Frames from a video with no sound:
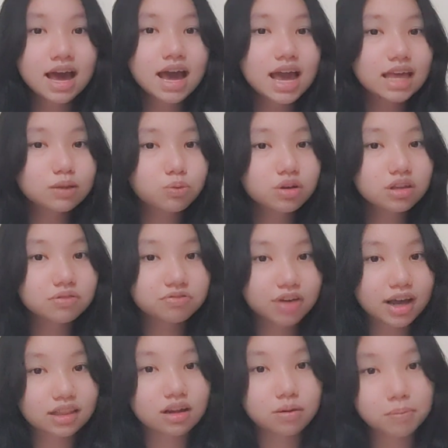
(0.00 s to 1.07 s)
It would
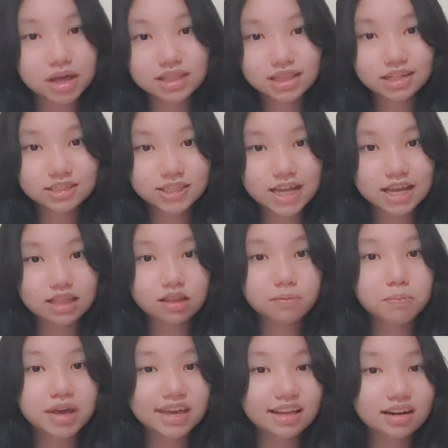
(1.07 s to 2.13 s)
affect their mental state,
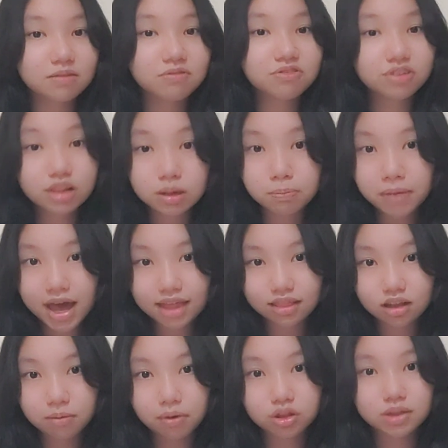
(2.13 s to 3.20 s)
making them feel bad
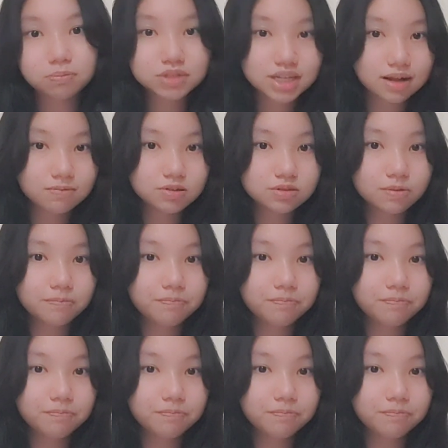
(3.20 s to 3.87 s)
about themselves.